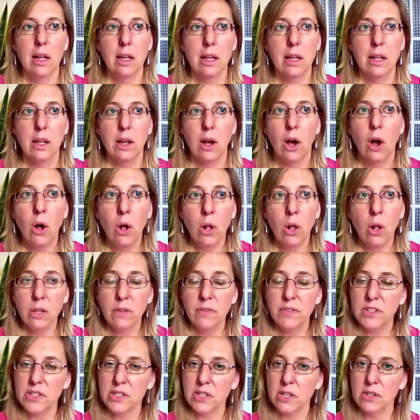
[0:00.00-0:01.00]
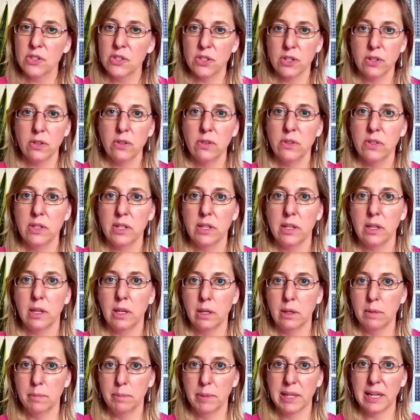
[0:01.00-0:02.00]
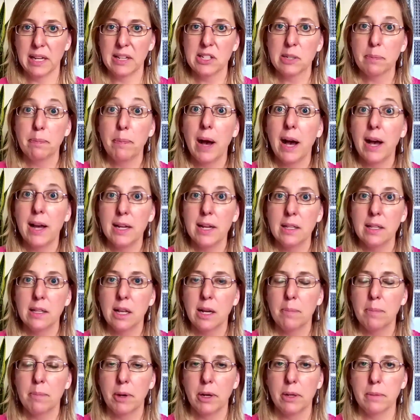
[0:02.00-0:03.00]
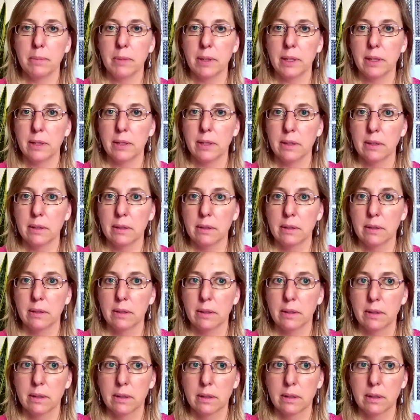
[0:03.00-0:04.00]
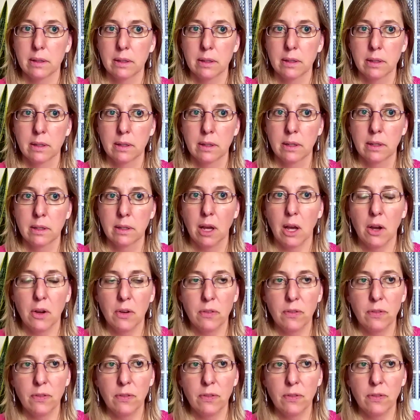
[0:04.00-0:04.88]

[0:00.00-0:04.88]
all of this uncertainty began to pile up on me. Of